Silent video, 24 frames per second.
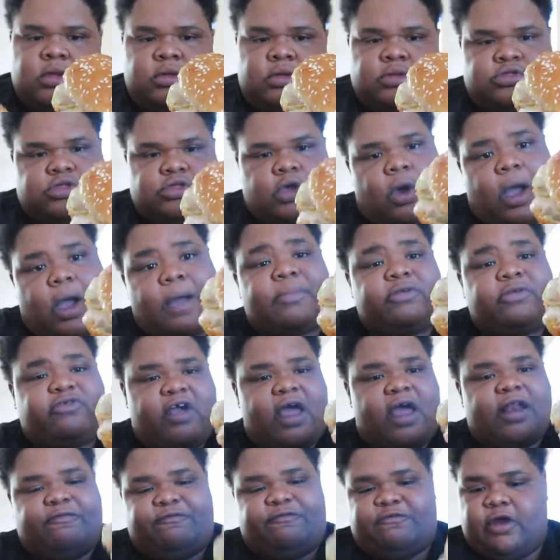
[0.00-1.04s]
so I'm gonna
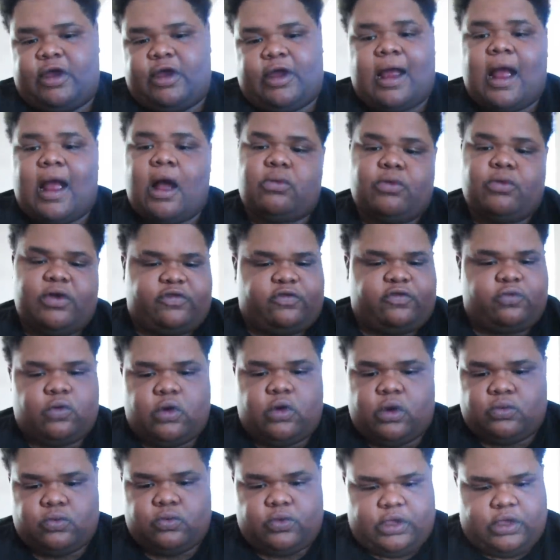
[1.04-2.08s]
try to figure out which
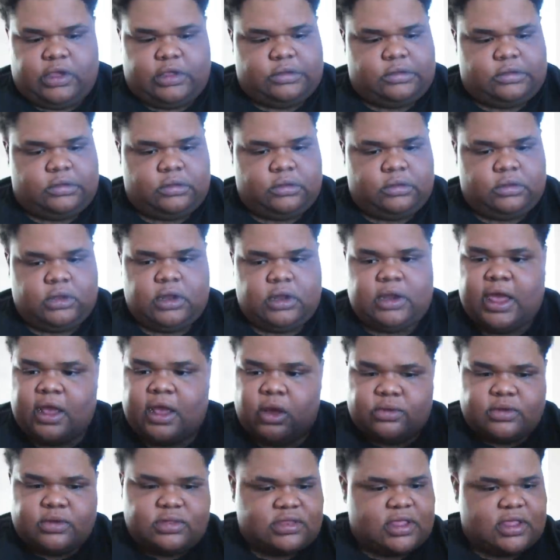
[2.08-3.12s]
one which. And they
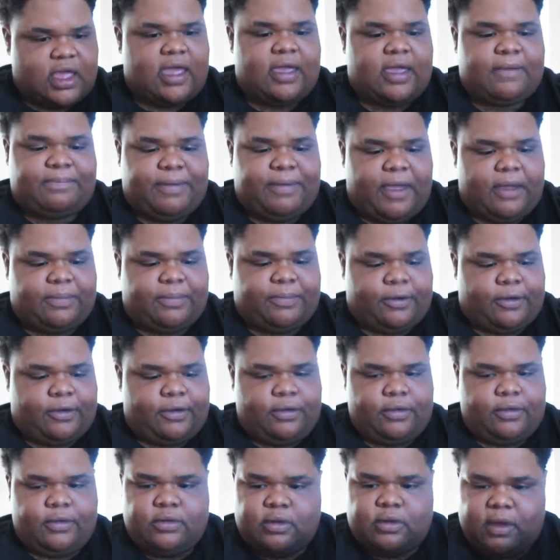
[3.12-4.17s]
on the same paper.
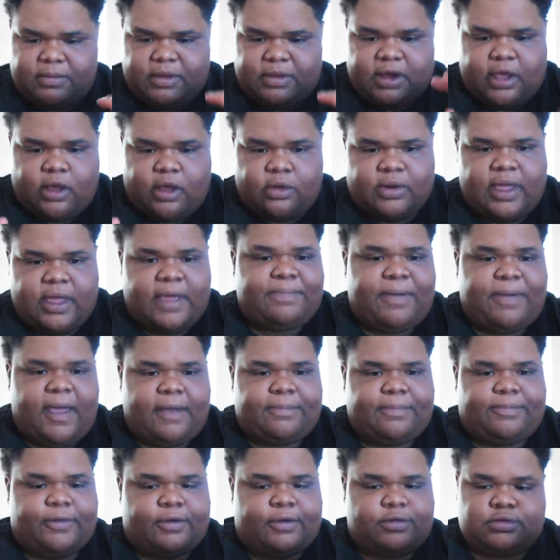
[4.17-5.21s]
I mean, they on their
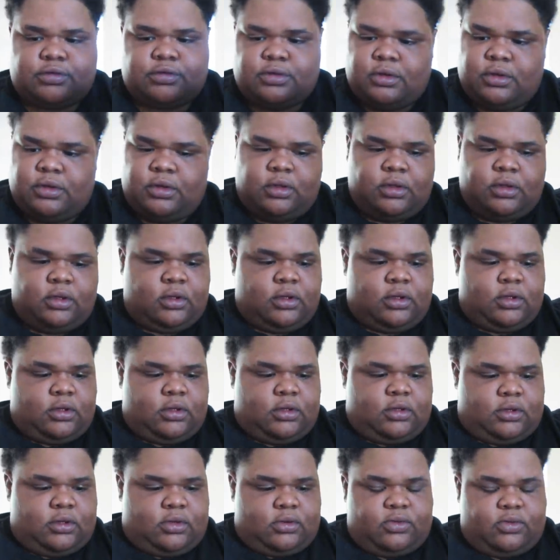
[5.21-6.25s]
papers.
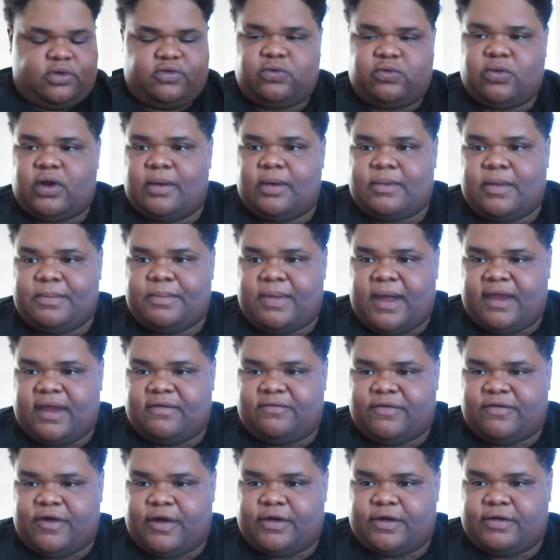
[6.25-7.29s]
Which one I'm gonna
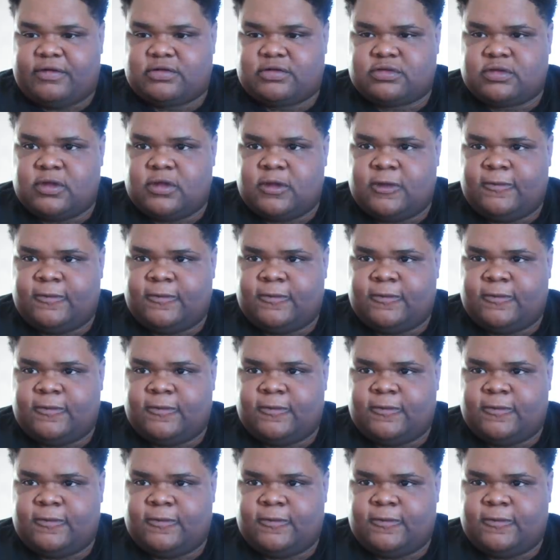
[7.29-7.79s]
bite first?